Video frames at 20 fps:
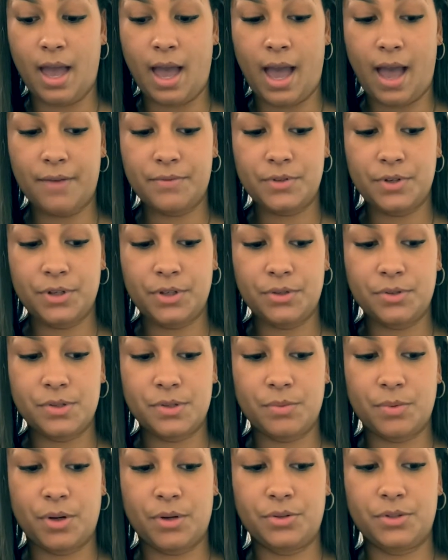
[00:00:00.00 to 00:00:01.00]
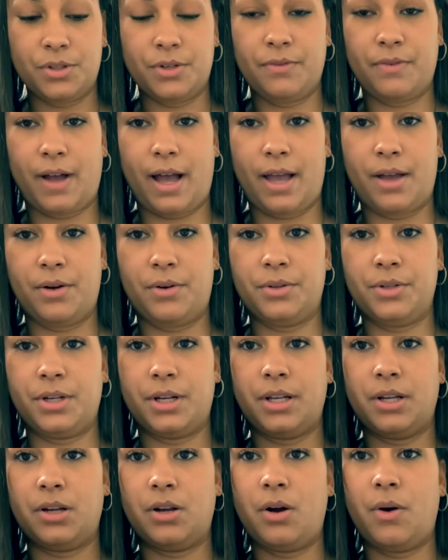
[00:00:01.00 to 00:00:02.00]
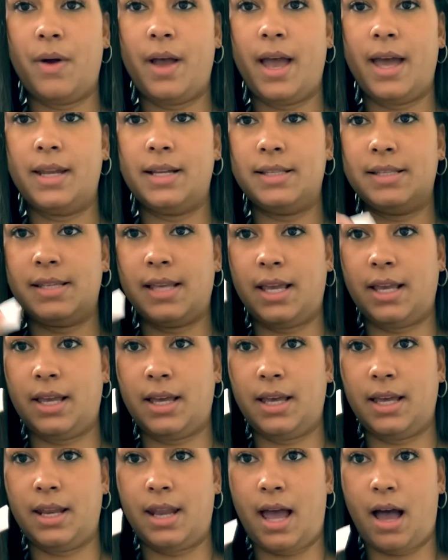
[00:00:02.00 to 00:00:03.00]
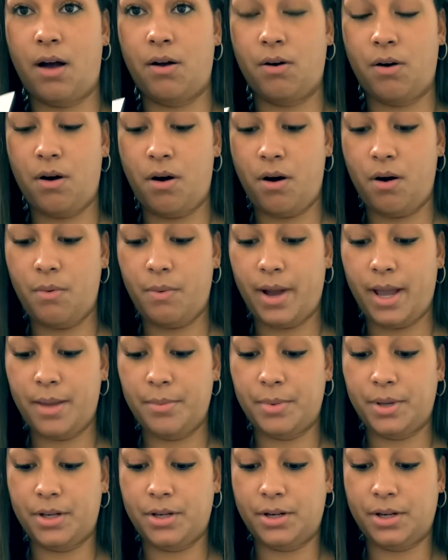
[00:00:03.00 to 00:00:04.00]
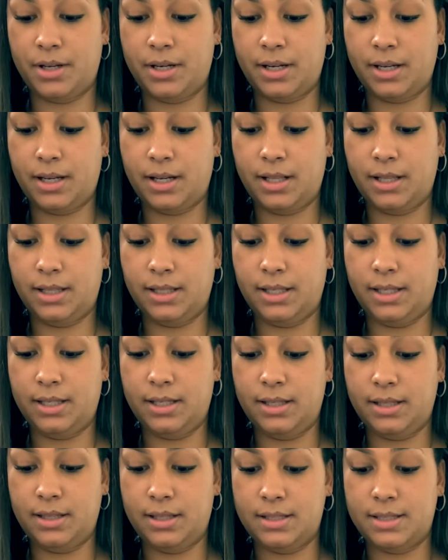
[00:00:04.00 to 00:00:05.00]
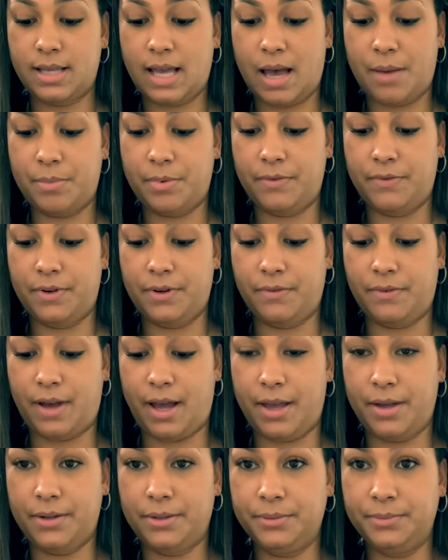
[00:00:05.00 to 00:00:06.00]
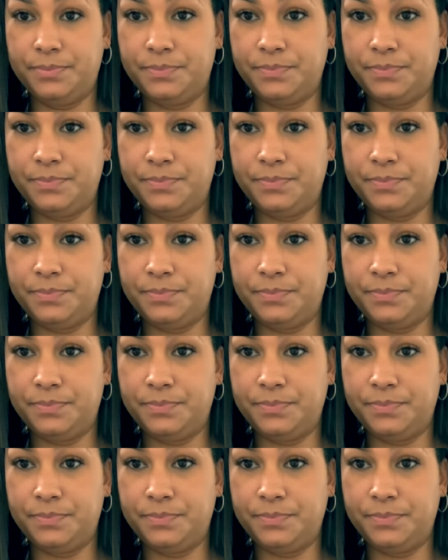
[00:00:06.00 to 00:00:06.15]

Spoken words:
After you swirled your vial, you're gonna go ahead and take an alcohol wipe and you're gonna clean the top of your vial.